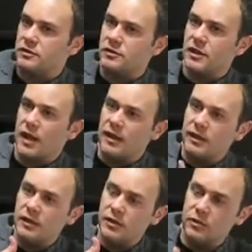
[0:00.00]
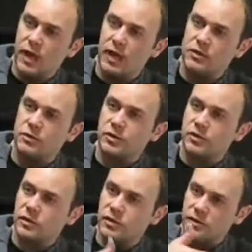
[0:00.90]
That healing reaction would be
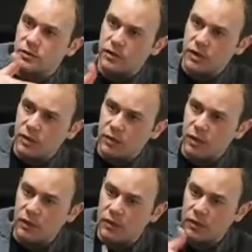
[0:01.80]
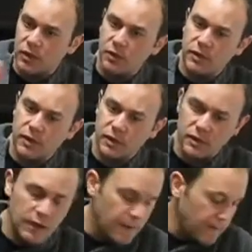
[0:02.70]
triggered, it would keep going and going, and
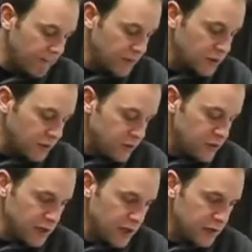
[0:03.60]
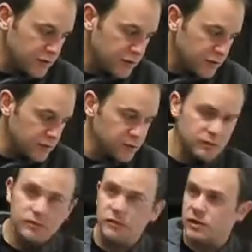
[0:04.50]
that's a good sign of that
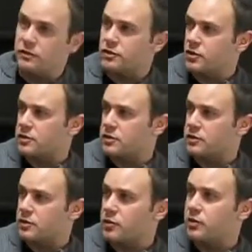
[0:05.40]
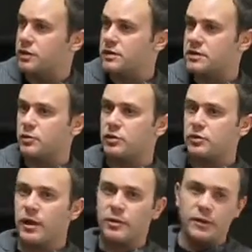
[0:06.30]
you've chosen a really similar
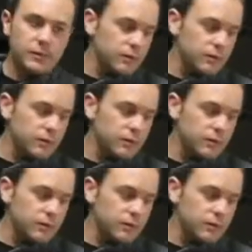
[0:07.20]
remedy.